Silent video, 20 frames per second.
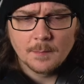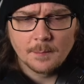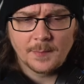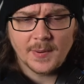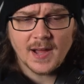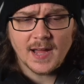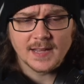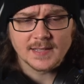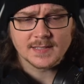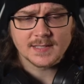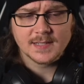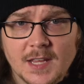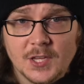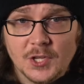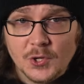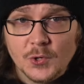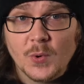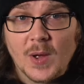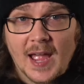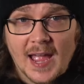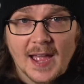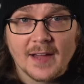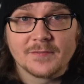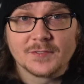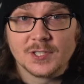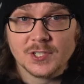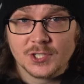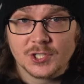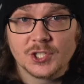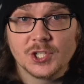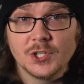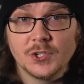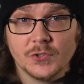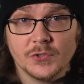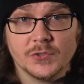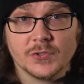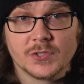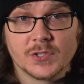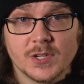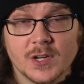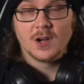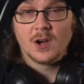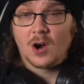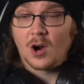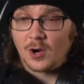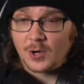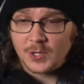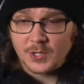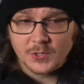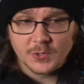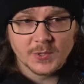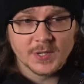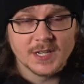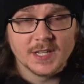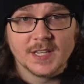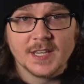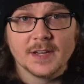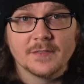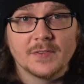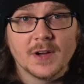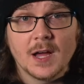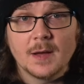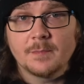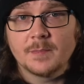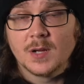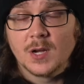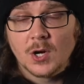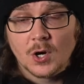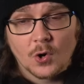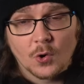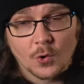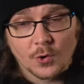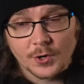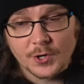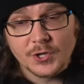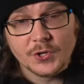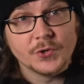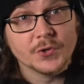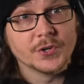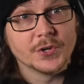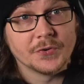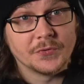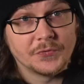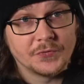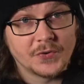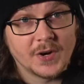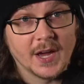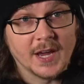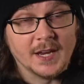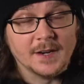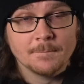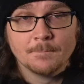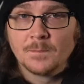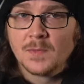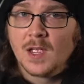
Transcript: But you have to choose. Are you going to give up or are you going to fight?